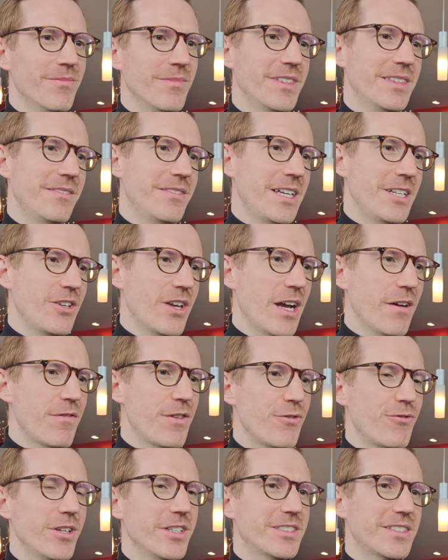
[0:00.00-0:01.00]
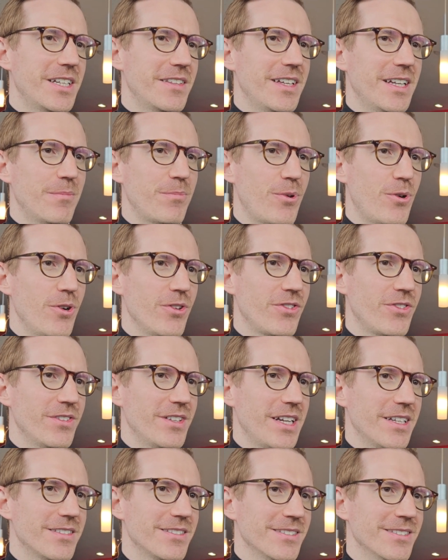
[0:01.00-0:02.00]
Then you have the risk that that person
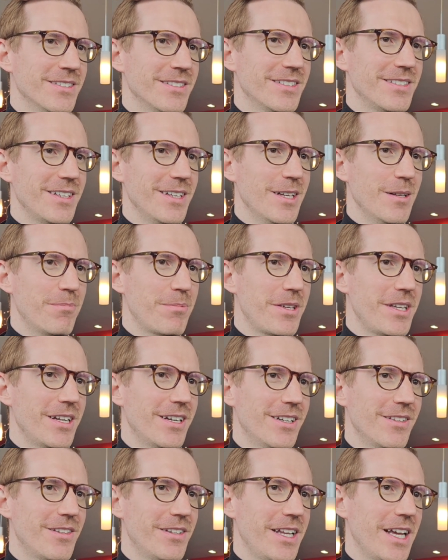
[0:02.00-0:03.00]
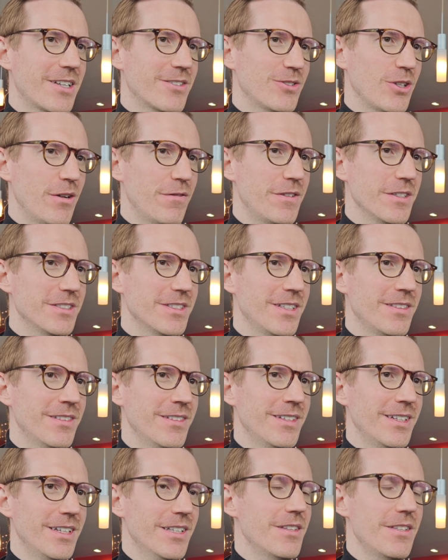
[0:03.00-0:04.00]
doesn't appear the
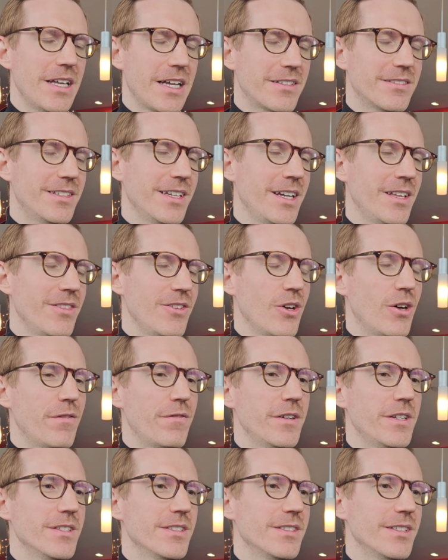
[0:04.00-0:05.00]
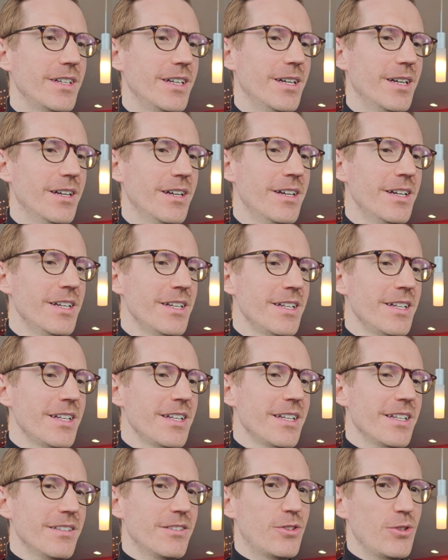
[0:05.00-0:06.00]
next day in the office.
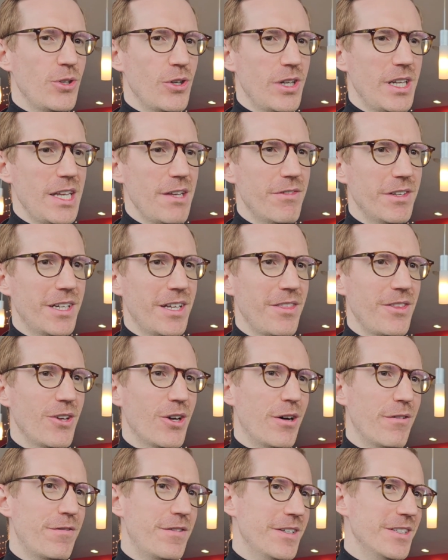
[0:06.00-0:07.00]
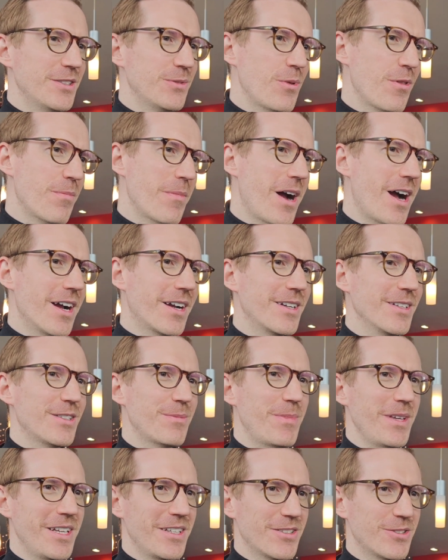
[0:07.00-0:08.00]
Do you leave it in the office with
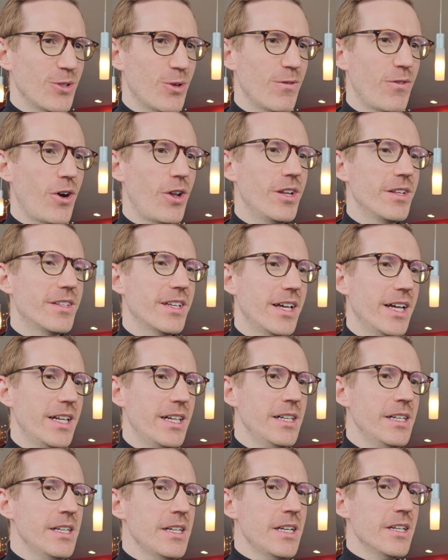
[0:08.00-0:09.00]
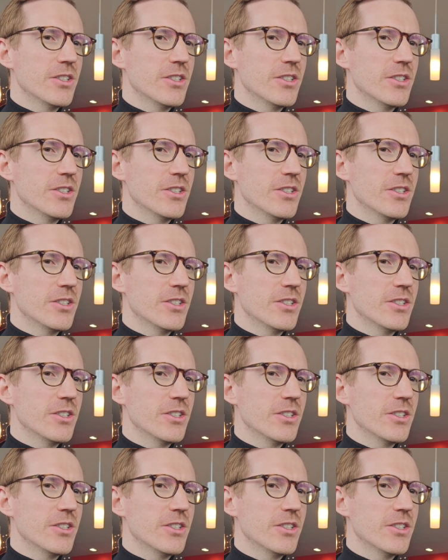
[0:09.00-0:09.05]
markets being so volatile?